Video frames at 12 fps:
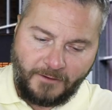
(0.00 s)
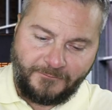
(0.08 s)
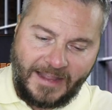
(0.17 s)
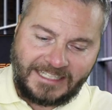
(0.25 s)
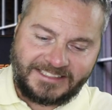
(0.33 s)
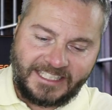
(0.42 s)
are
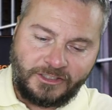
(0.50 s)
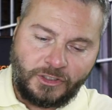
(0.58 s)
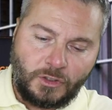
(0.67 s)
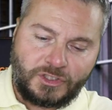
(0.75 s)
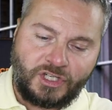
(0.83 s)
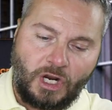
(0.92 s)
facing
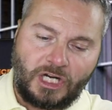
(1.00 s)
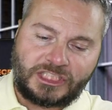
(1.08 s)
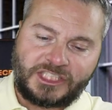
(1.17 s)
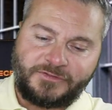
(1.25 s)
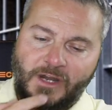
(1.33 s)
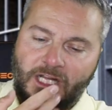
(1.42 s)
new
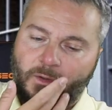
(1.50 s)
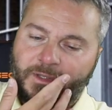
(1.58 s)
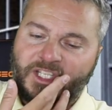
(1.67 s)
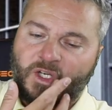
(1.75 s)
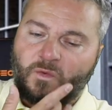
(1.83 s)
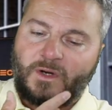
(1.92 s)
charges
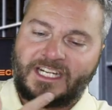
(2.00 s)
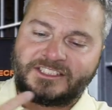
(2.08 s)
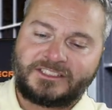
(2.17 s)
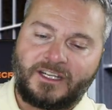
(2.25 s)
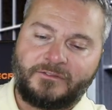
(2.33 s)
following the arrest